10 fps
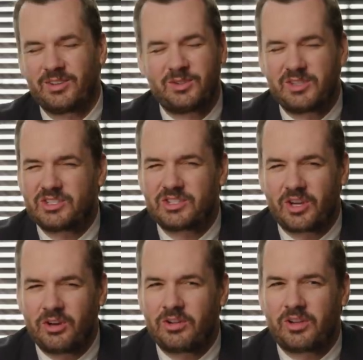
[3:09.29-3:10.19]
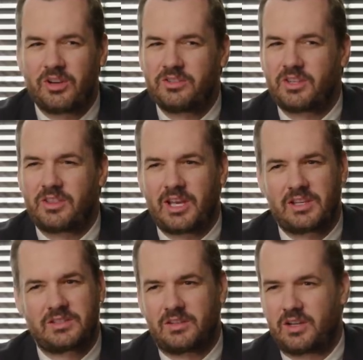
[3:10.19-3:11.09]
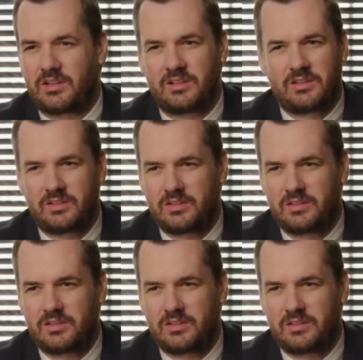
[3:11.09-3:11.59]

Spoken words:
It's also so close to Thousand Island.